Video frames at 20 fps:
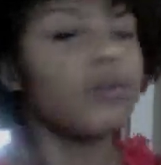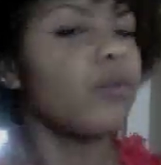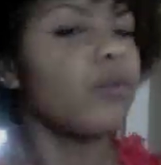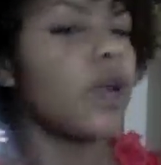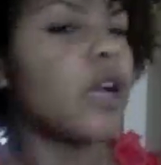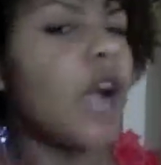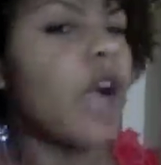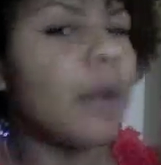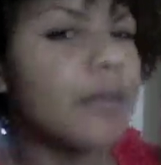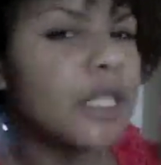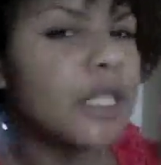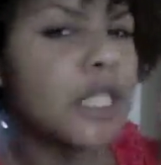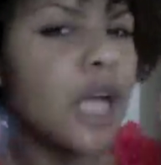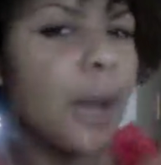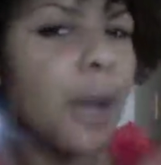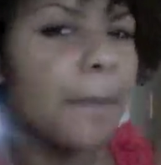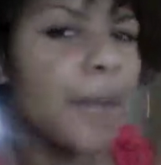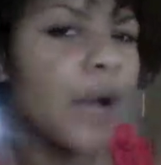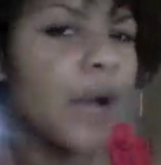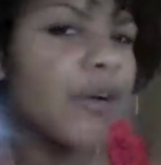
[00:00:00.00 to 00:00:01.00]
Coming to
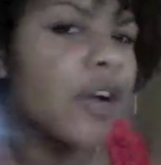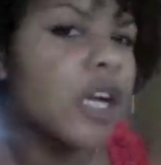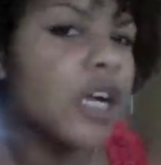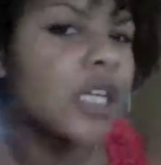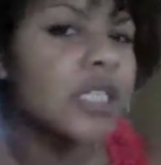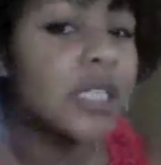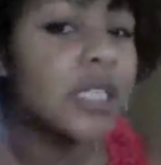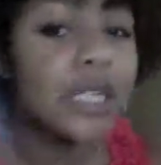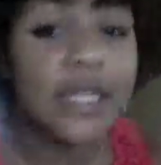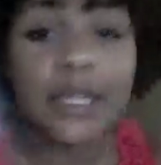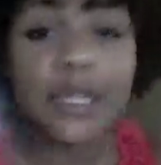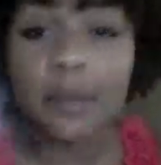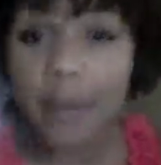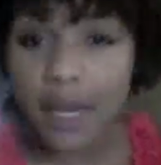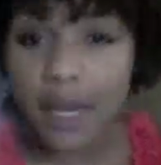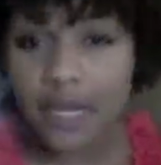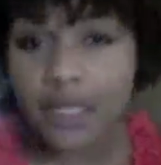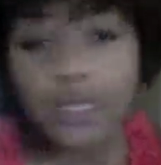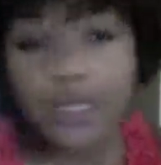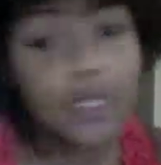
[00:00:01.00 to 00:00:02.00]
America, Salida
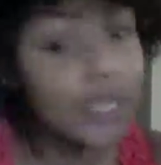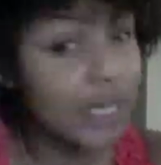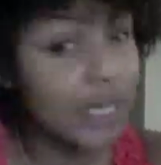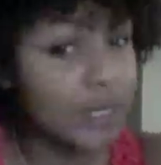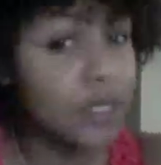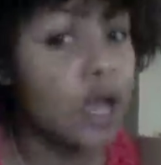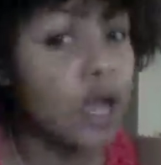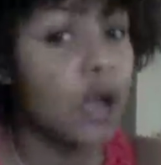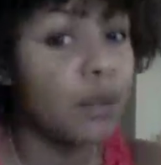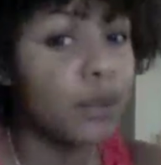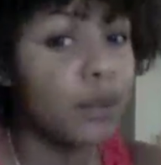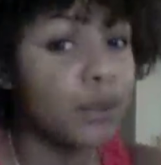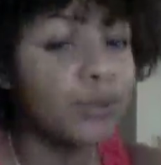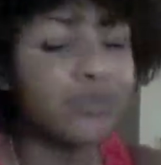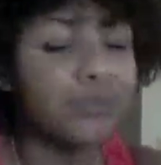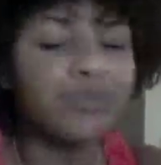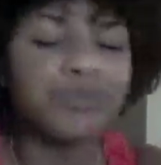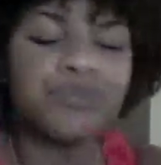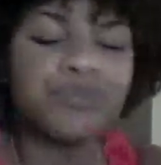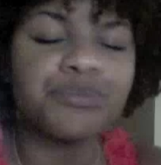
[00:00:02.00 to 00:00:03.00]
Banks. Yes,
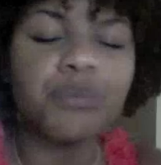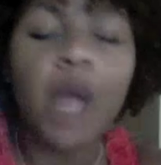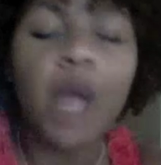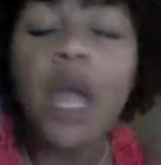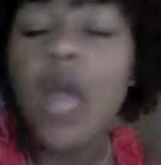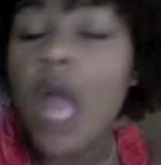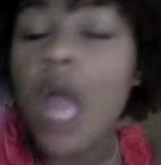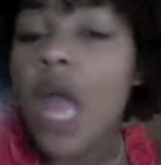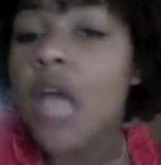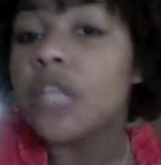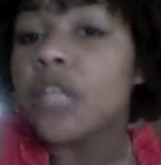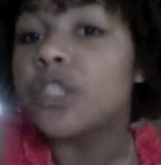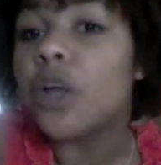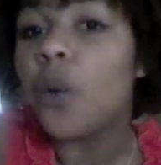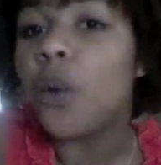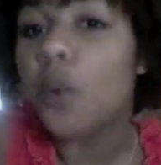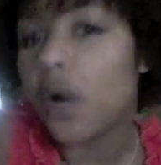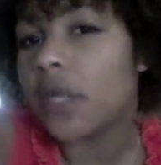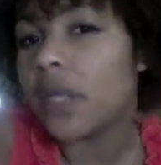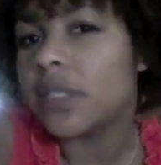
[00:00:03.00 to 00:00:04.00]
Hubble.
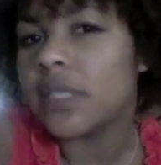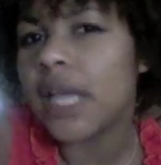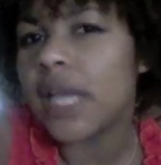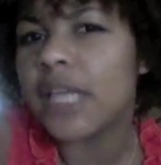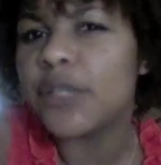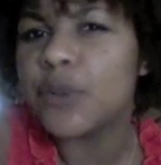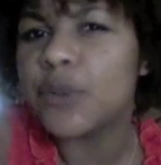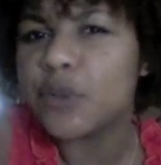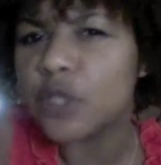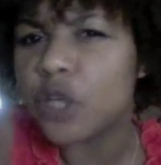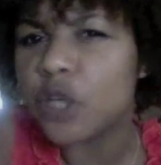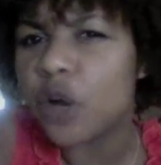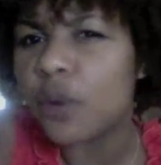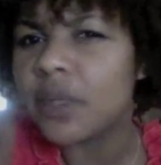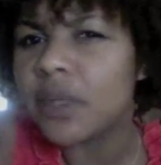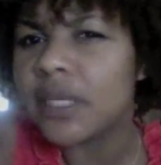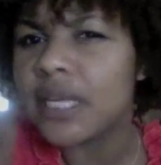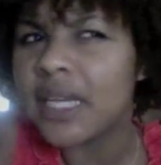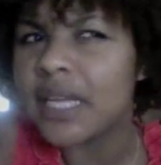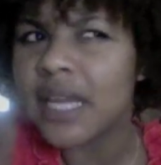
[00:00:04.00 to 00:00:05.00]
The one that used to go
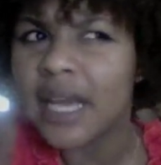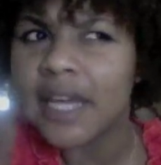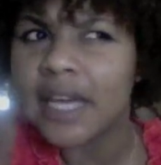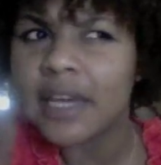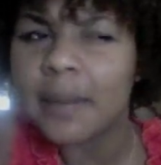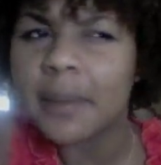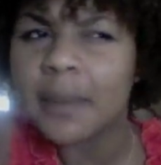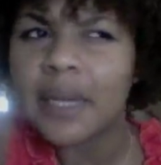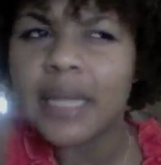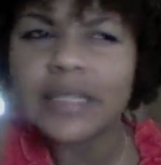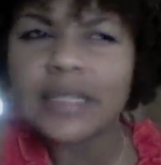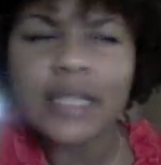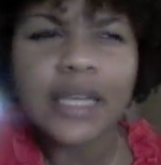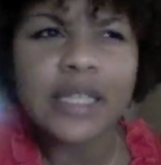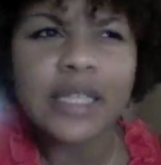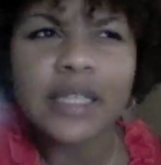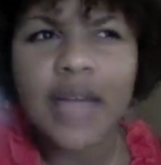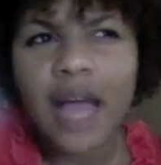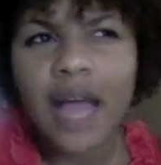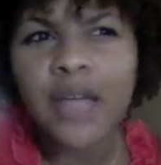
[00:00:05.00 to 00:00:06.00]
with Nick Cannon, but I
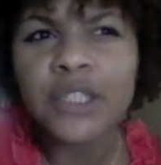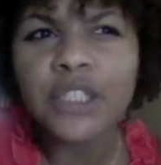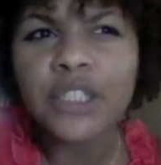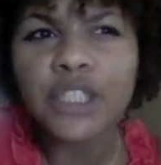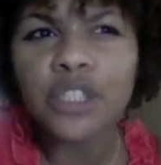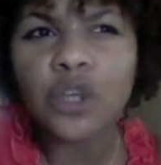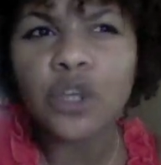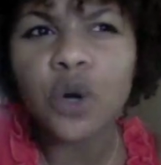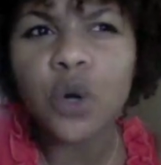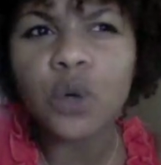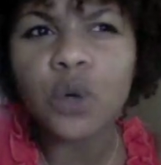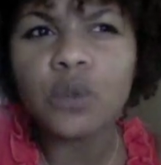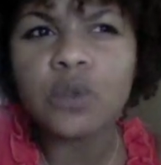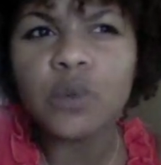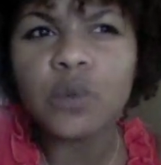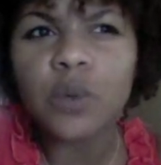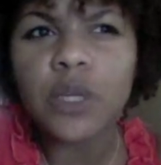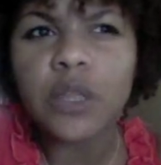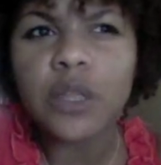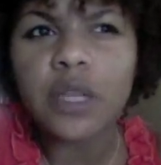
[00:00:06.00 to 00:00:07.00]
think now she goes
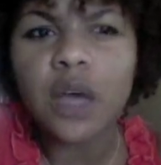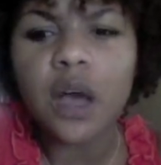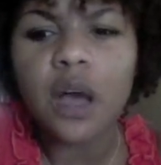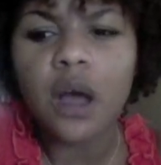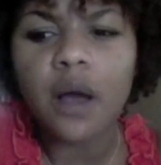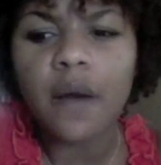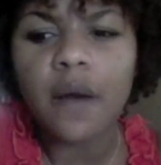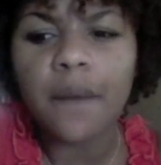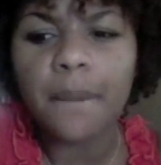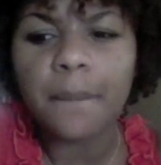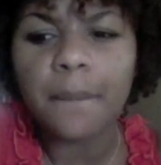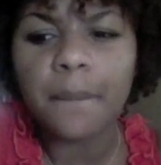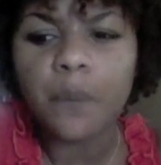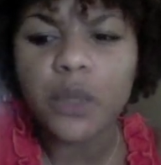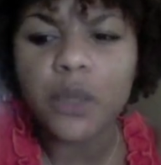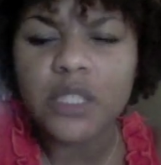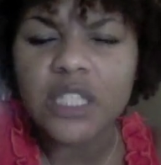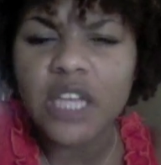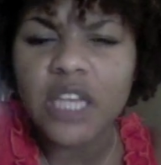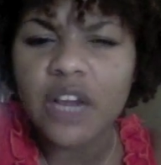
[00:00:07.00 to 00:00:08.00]
with
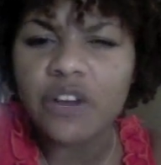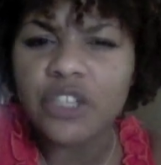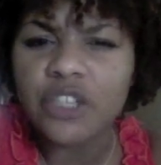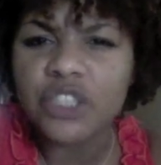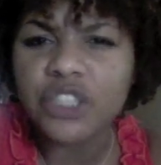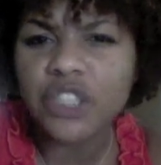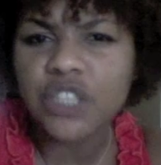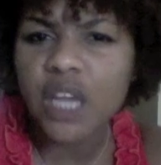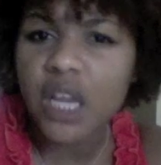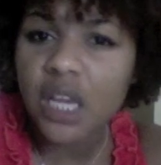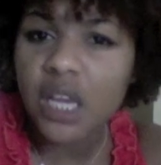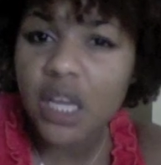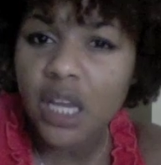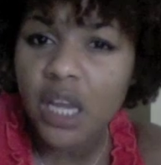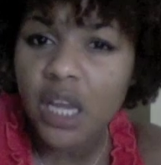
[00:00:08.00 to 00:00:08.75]
Terrence J.